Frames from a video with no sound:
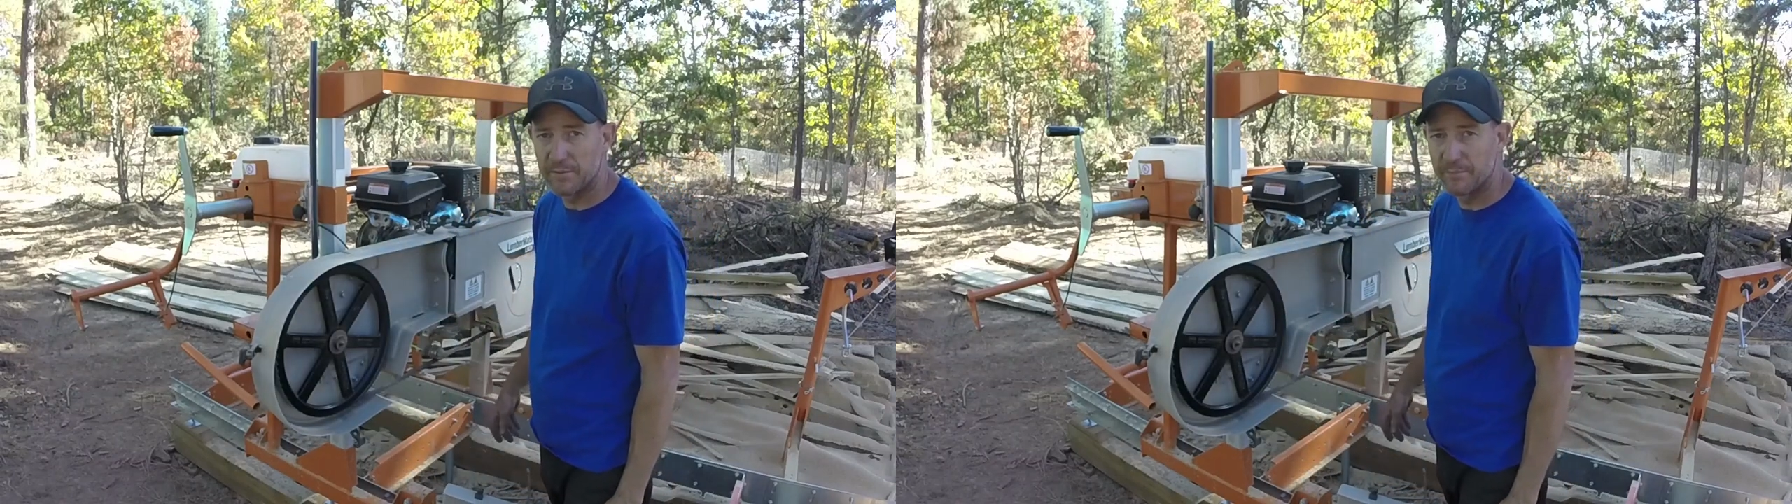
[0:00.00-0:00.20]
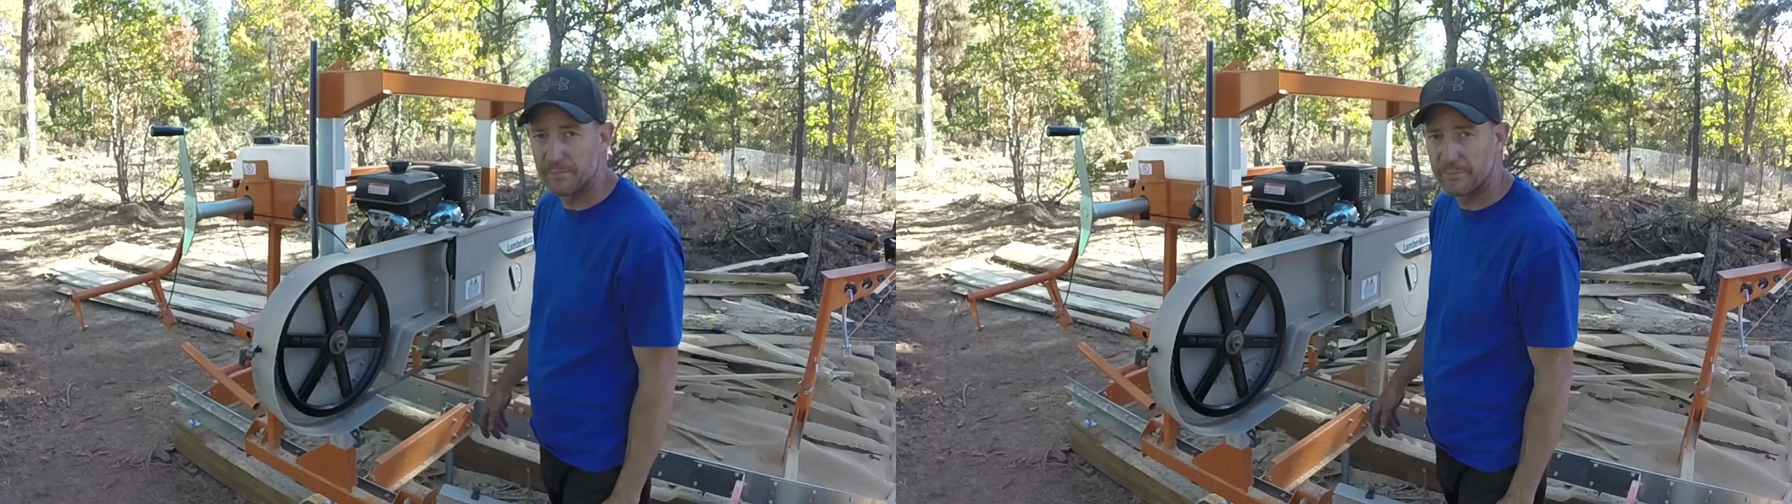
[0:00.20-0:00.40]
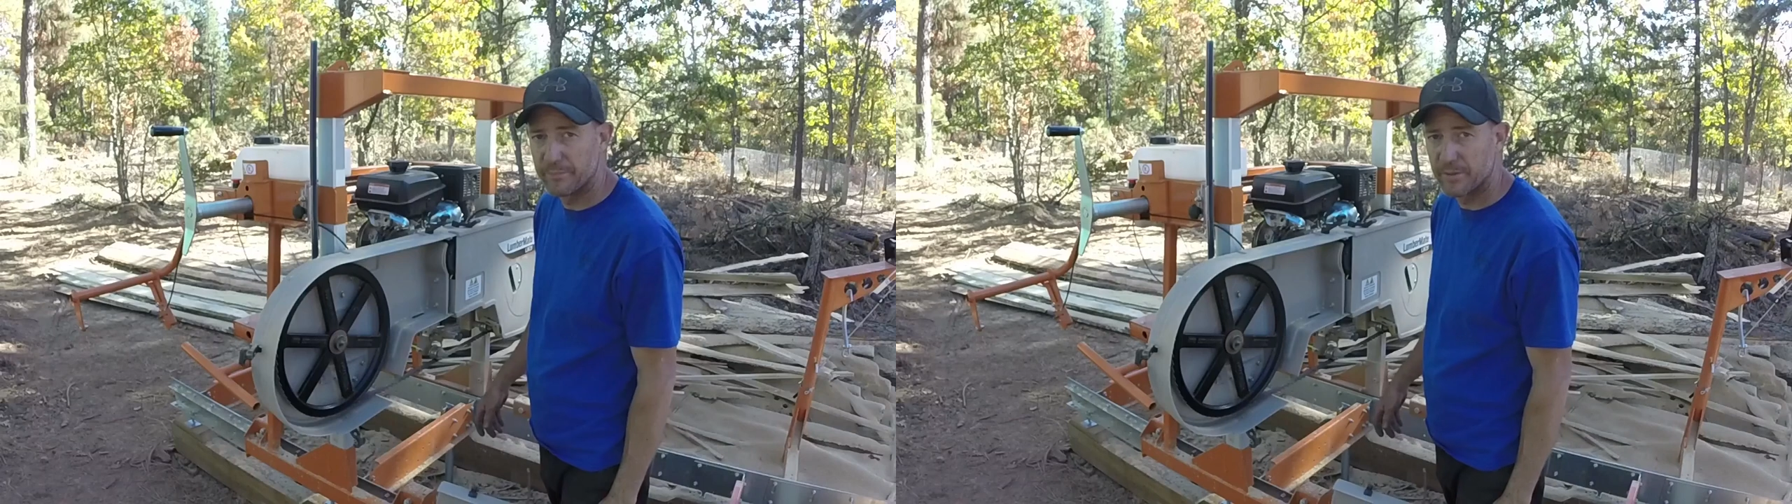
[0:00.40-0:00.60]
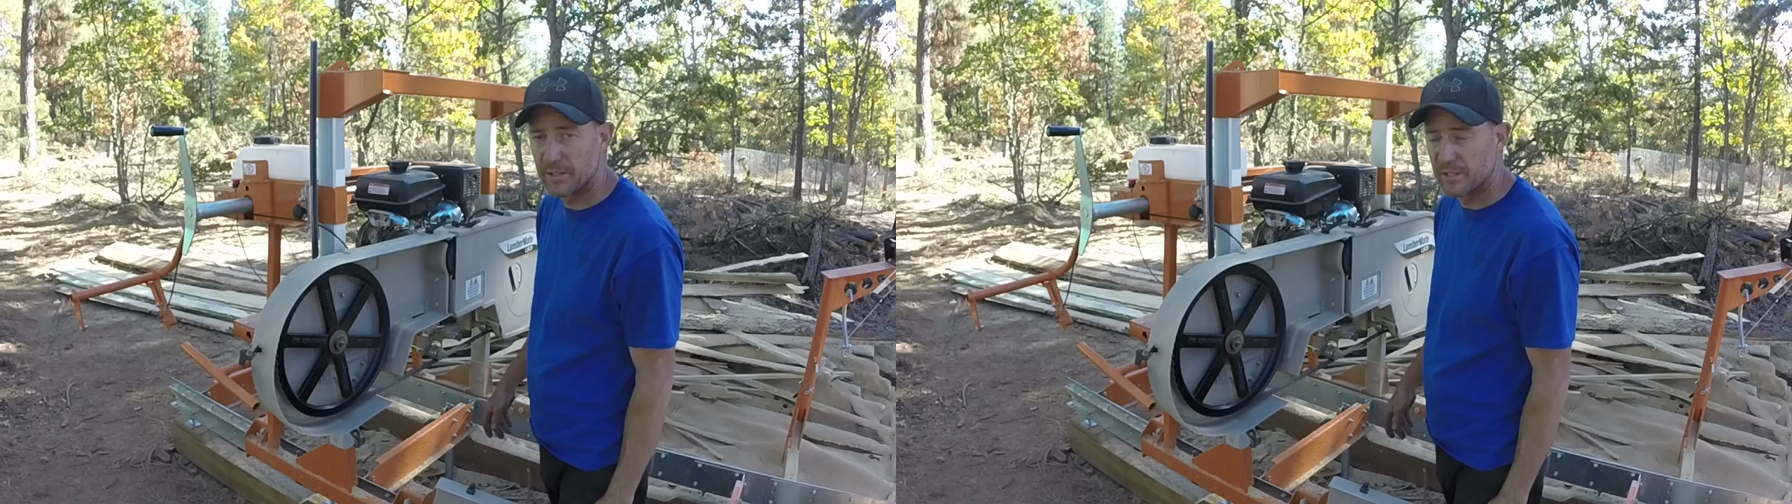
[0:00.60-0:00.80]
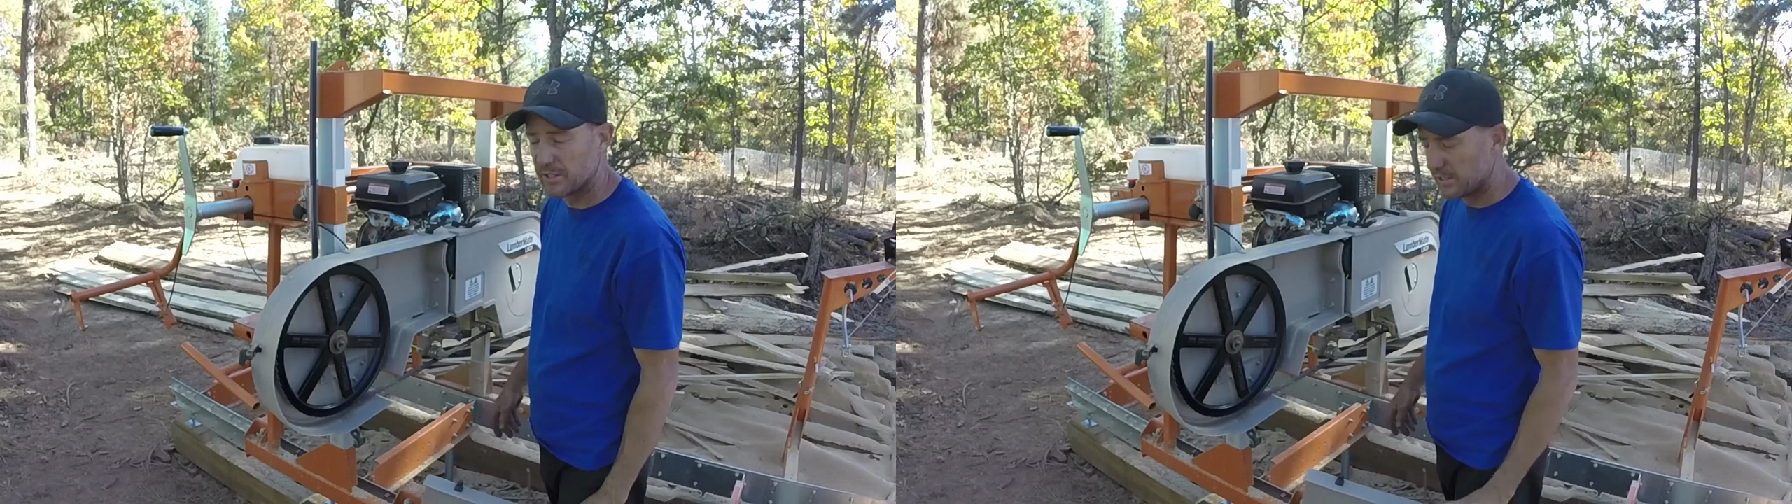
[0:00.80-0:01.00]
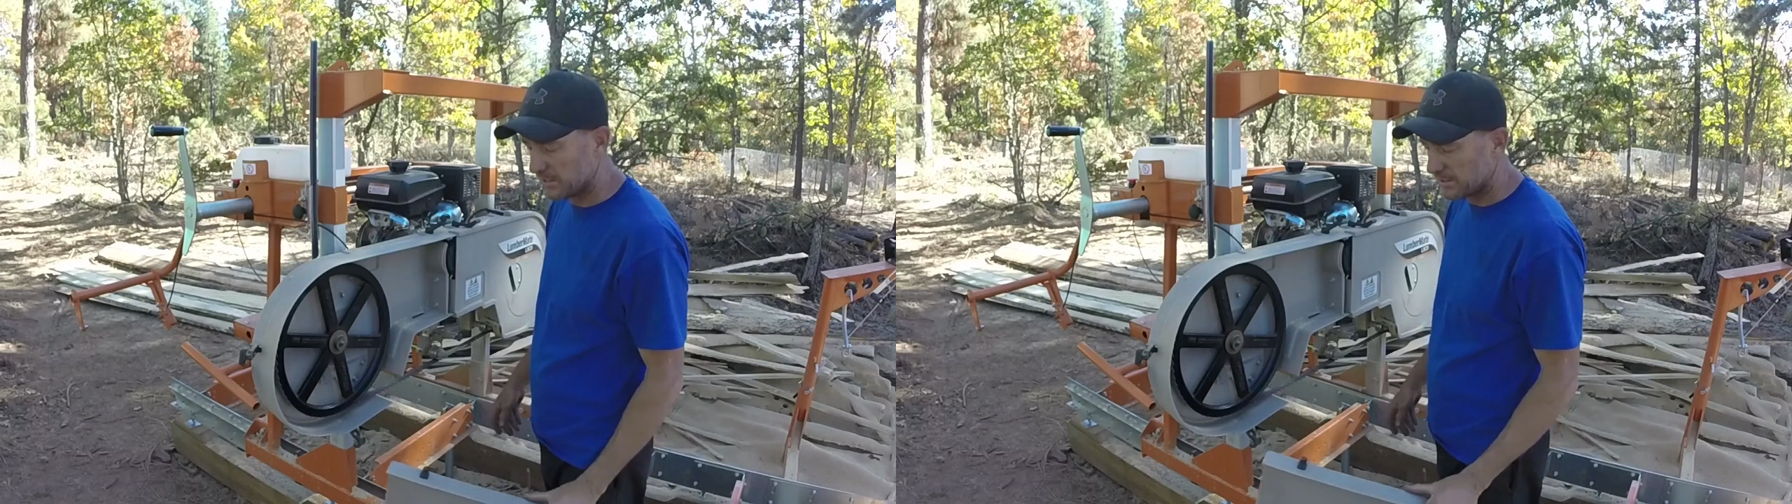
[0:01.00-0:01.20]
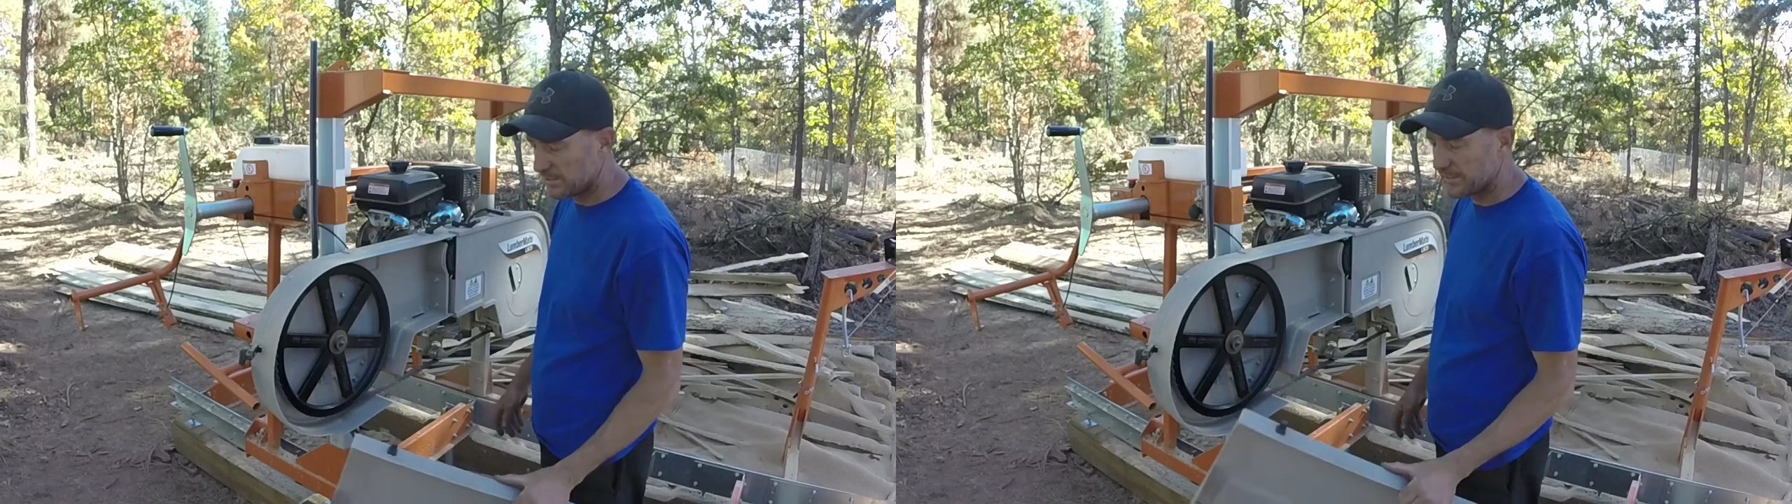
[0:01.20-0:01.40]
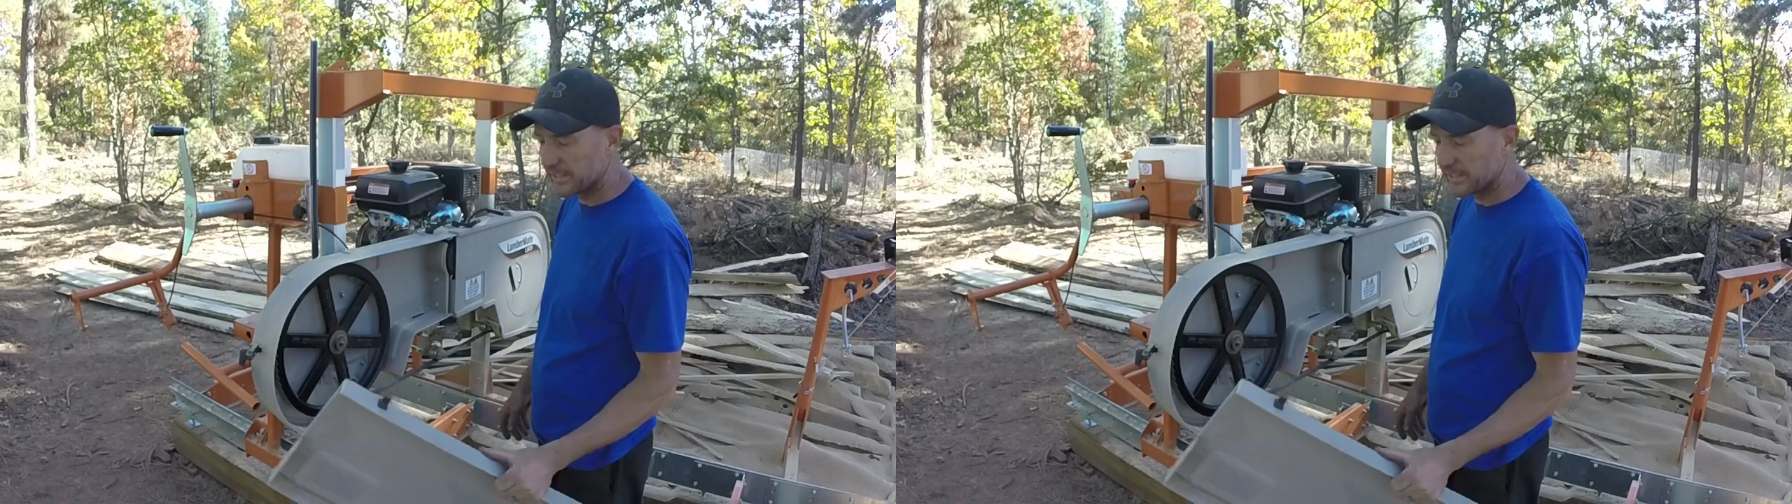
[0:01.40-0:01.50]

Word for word: The